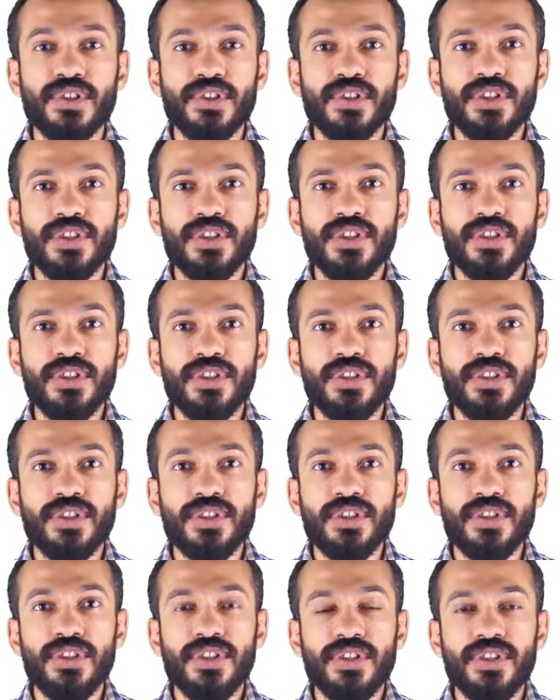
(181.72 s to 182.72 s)

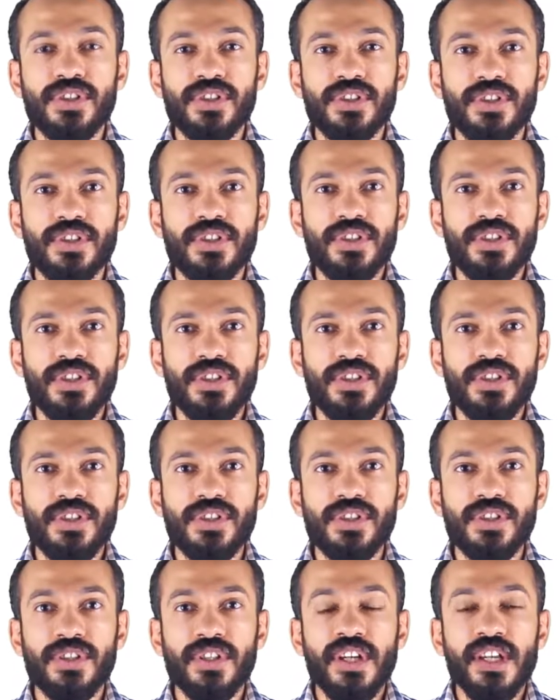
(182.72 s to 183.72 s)
r.
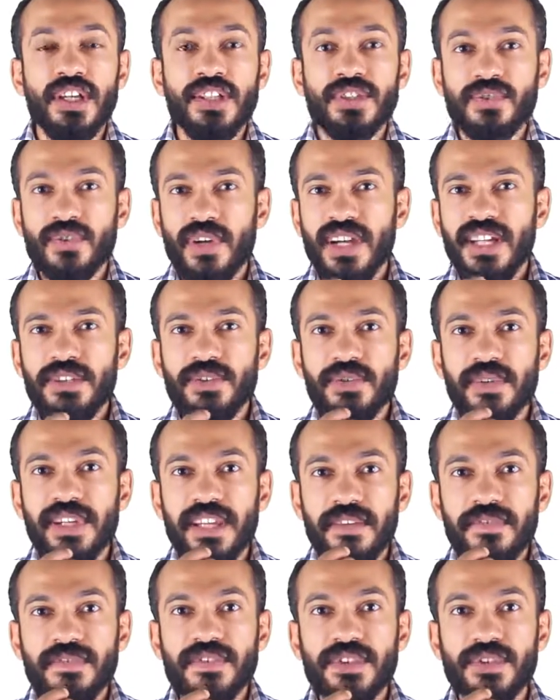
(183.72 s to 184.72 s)
Try to
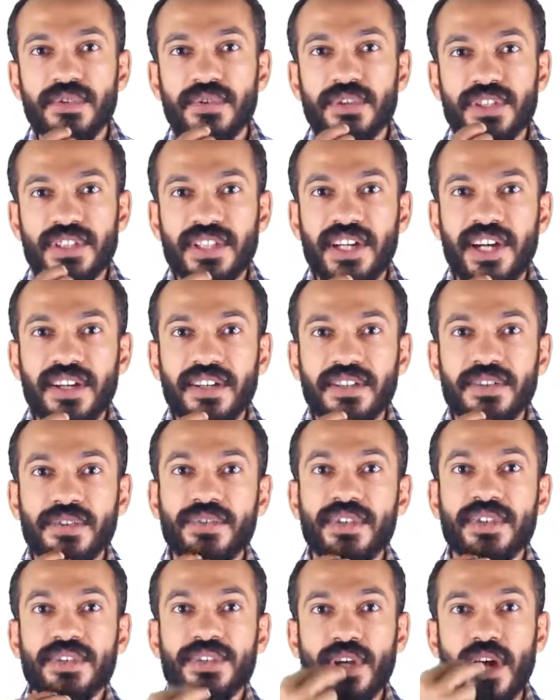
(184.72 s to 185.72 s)
lift your tongue to
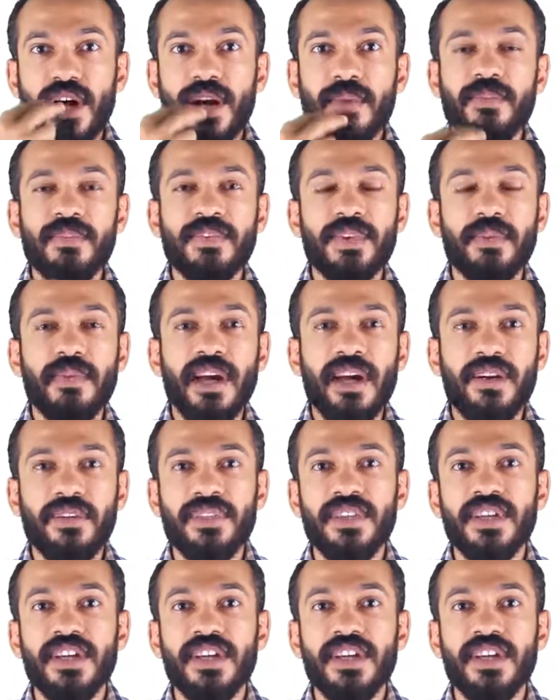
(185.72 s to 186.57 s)
the top of your mouth.